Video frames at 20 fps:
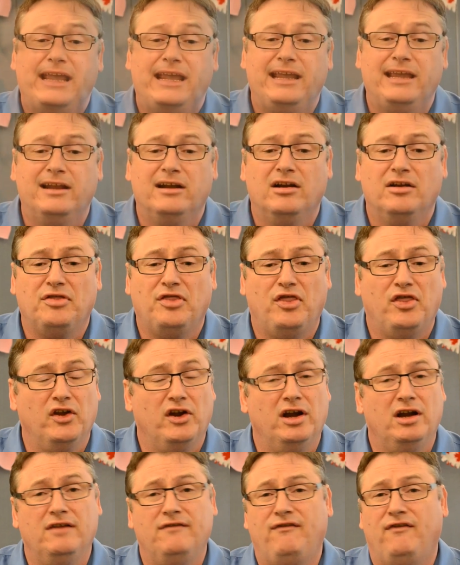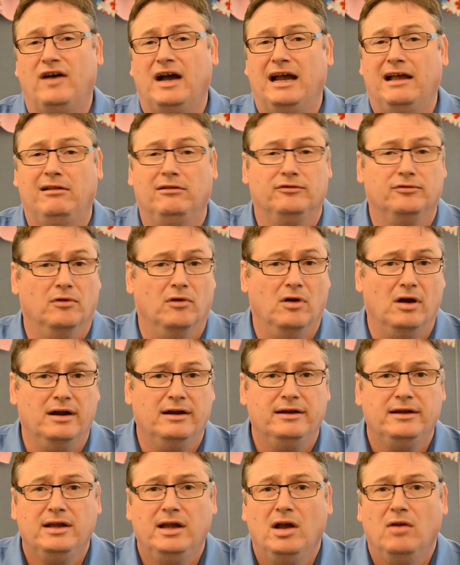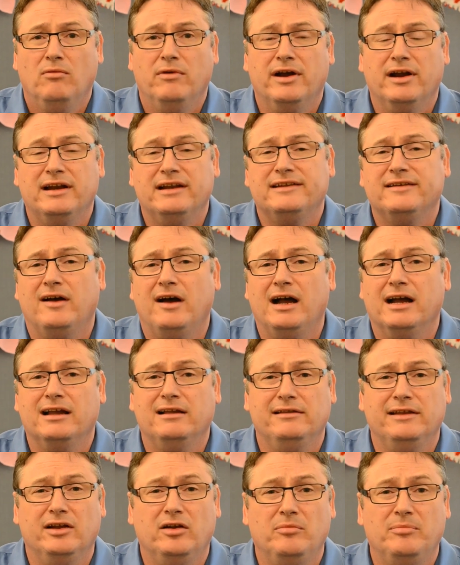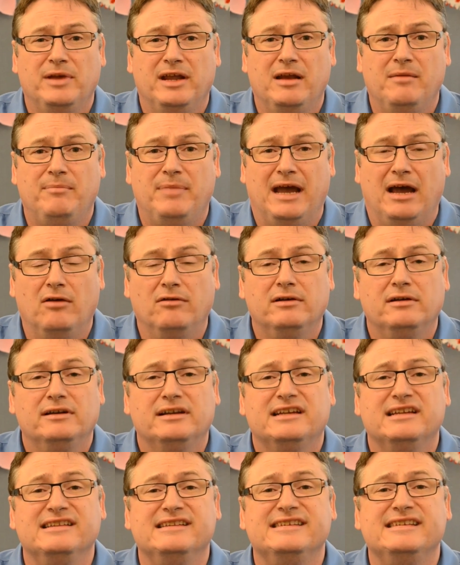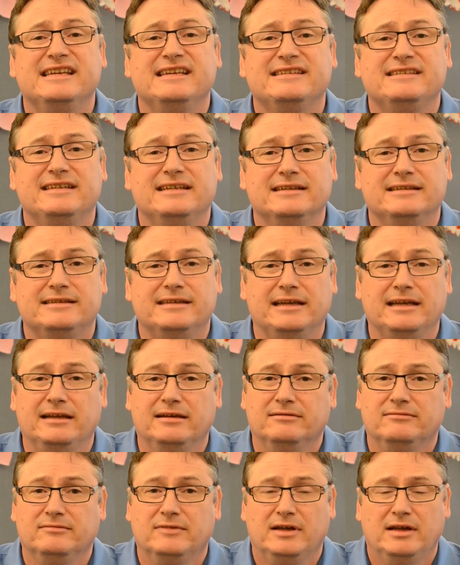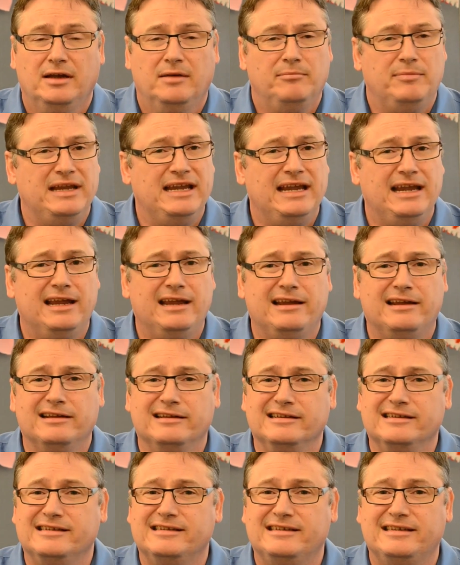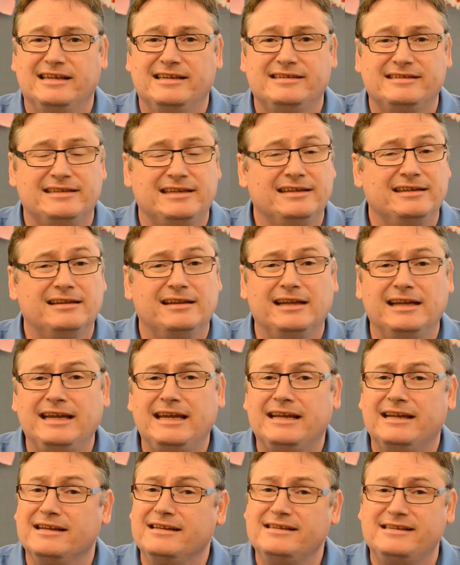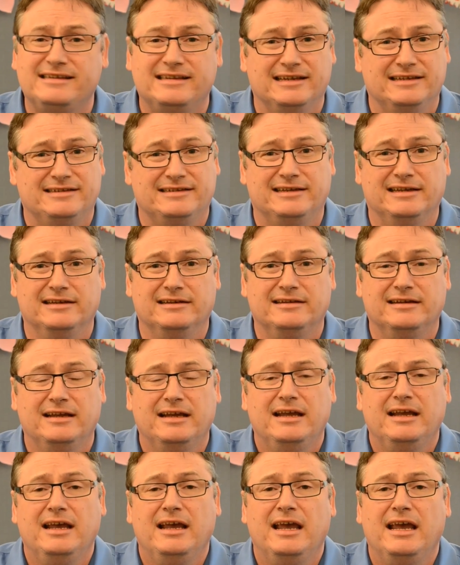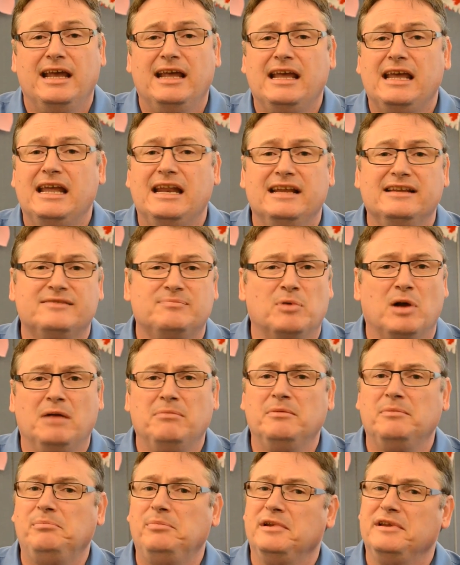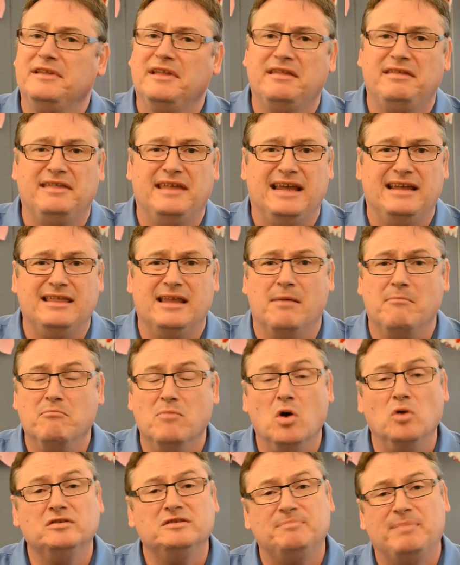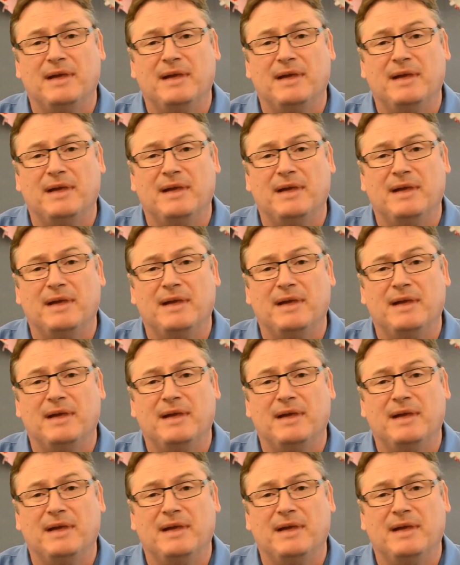In our third file drawer, we're going to talk a little bit about consistency being consistently consistent. It is probably the thing that most